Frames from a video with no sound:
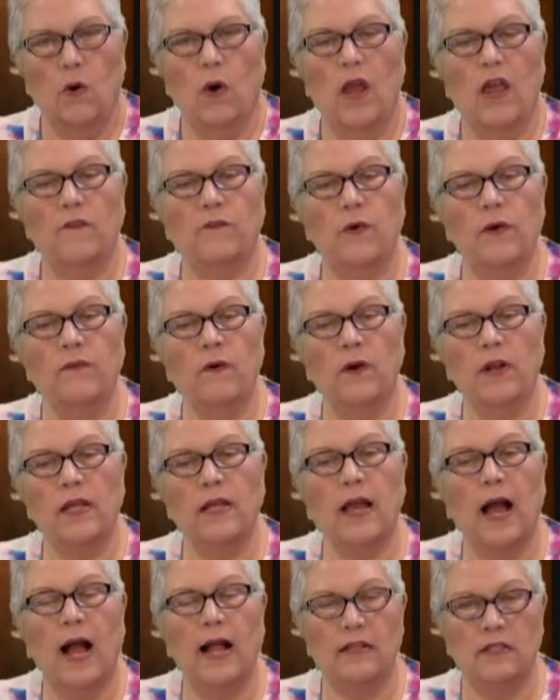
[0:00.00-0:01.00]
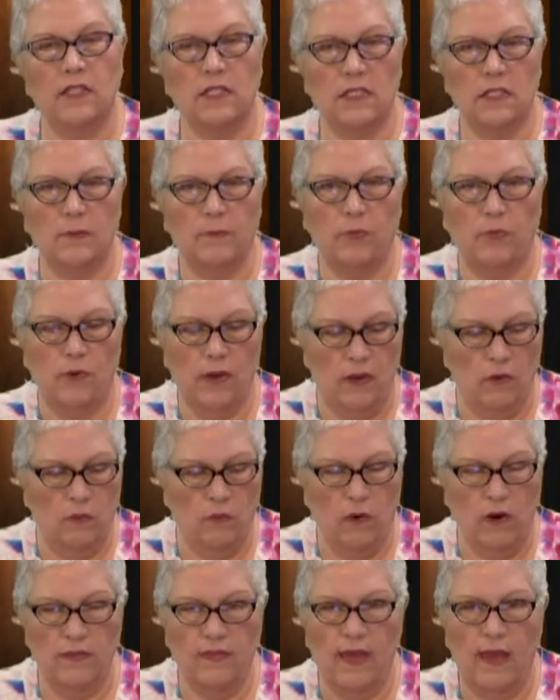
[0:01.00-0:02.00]
If we've already gotten to the point
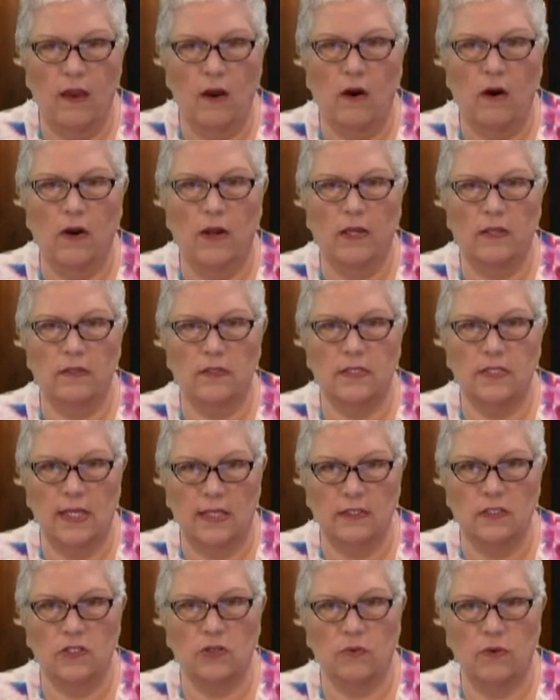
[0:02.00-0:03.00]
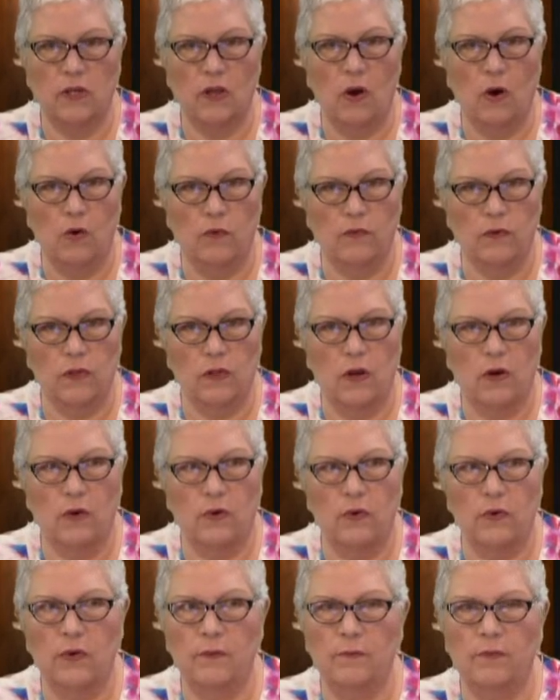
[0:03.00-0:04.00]
where they are at sensory
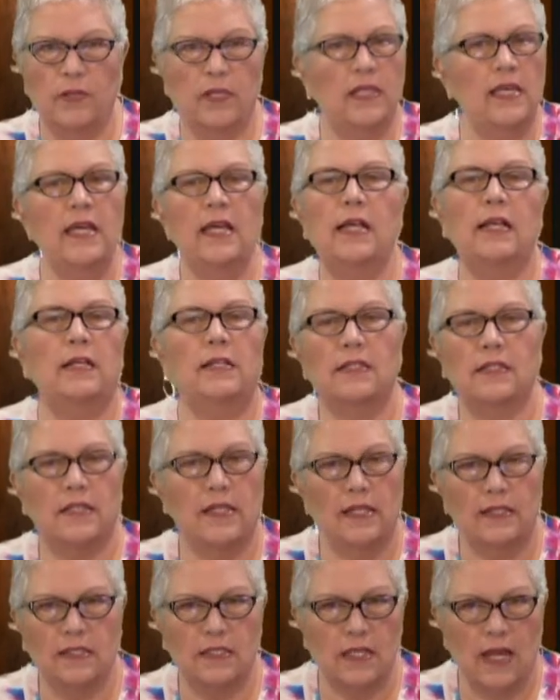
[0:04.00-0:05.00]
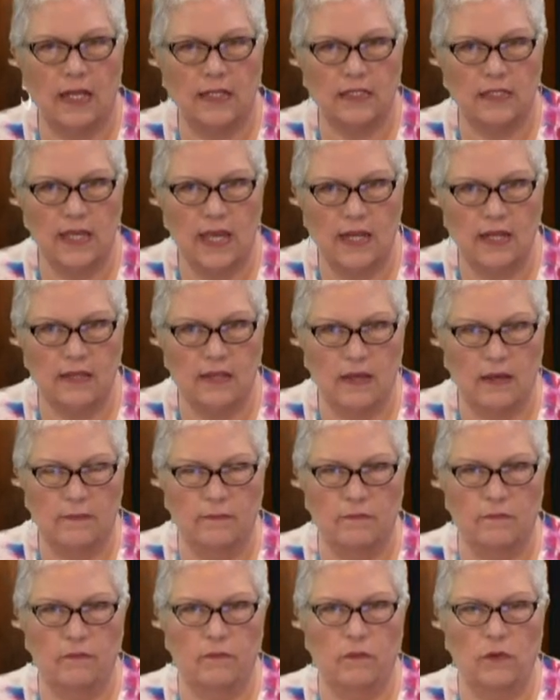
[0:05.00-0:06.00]
overload, please let's not say to
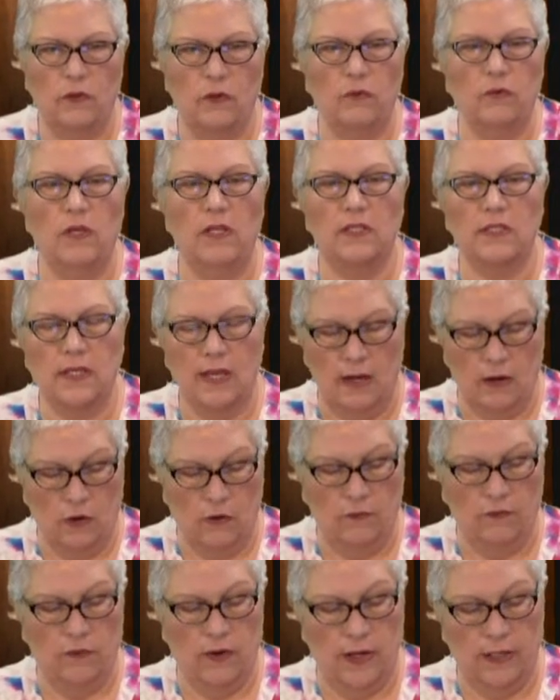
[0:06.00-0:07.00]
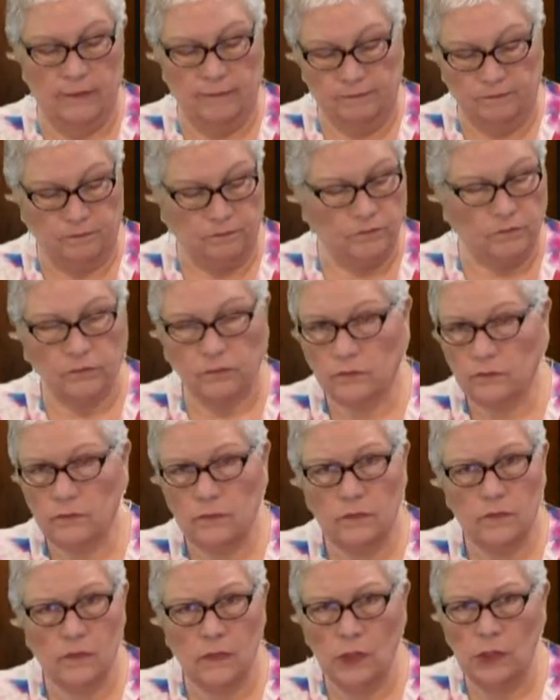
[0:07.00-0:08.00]
them, you need to get over it,
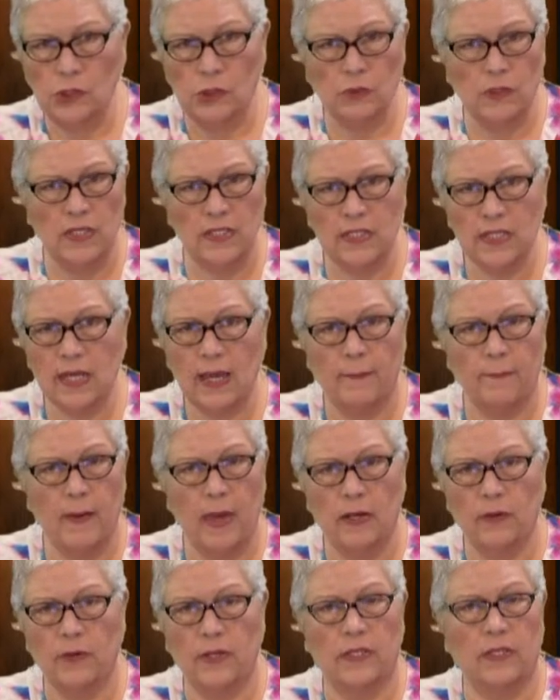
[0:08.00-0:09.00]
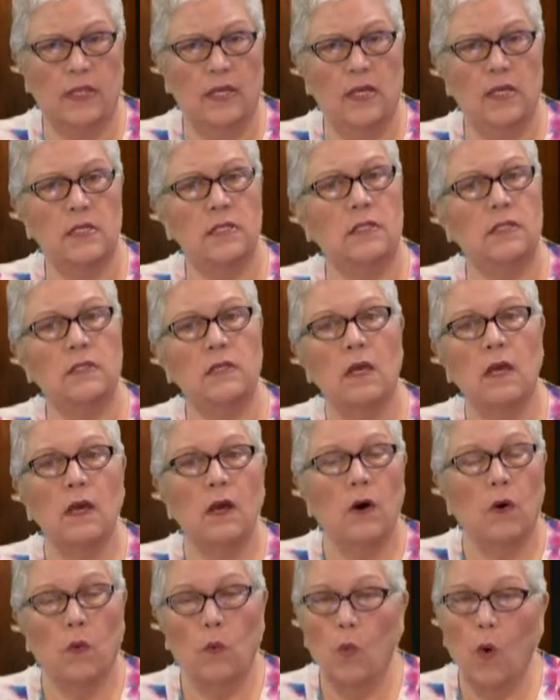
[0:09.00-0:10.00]
you need to get better at this,
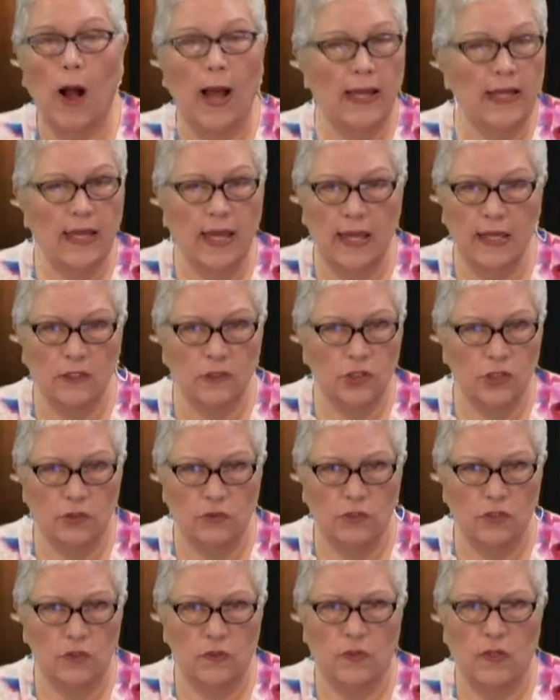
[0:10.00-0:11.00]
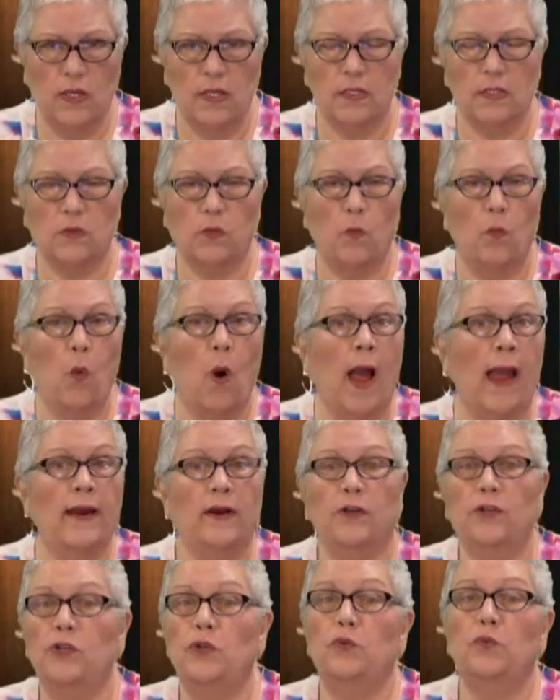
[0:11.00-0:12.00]
why can't you do this, why
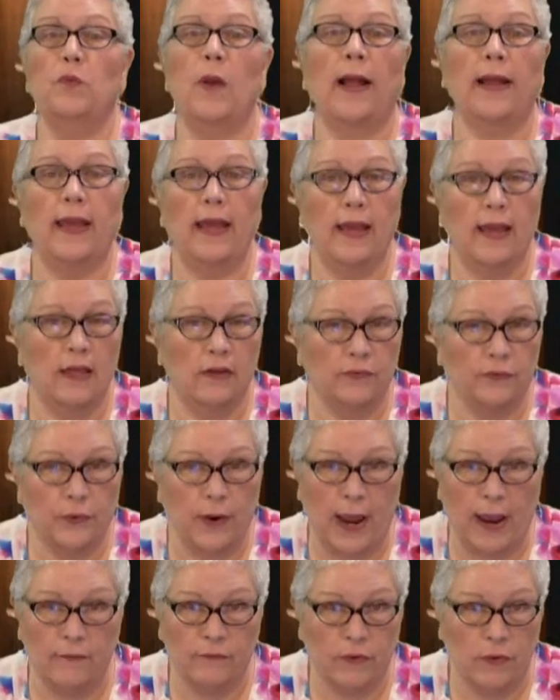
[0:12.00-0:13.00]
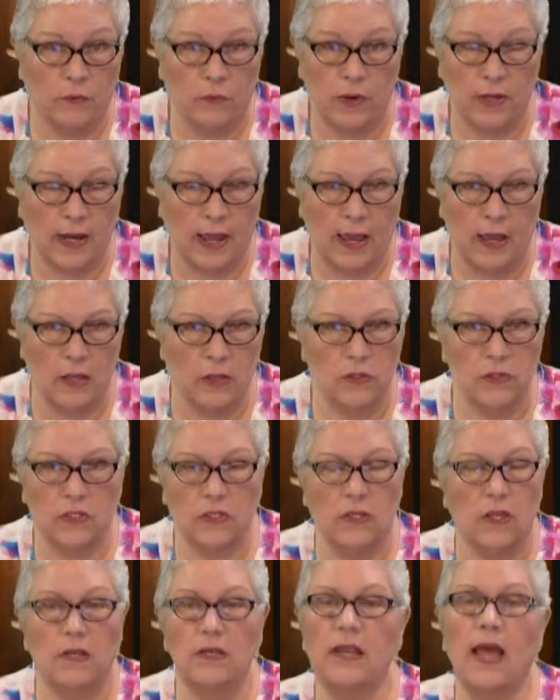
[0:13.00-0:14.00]
are you wrecking it for everyone
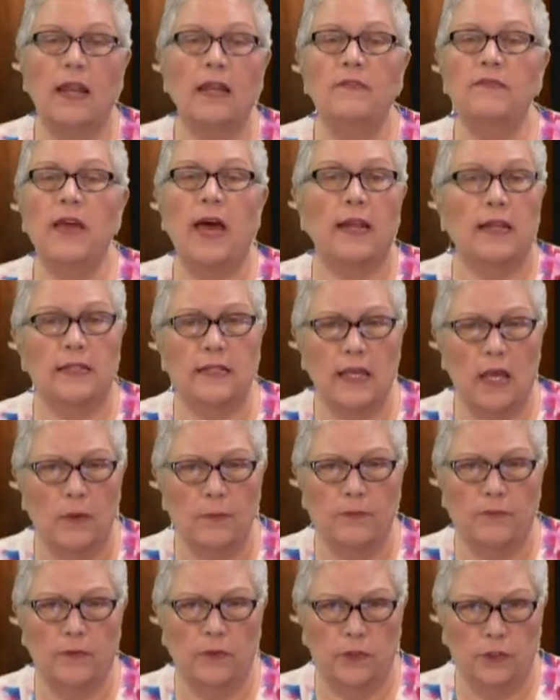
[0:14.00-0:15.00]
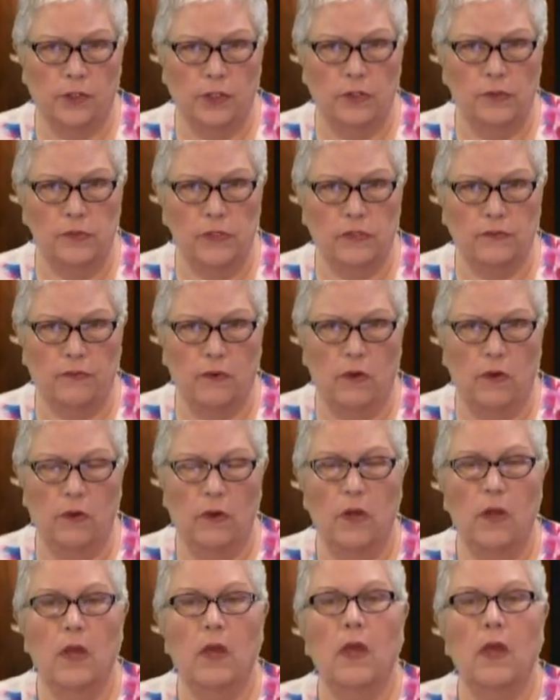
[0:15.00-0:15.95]
else? None of that is helpful or useful.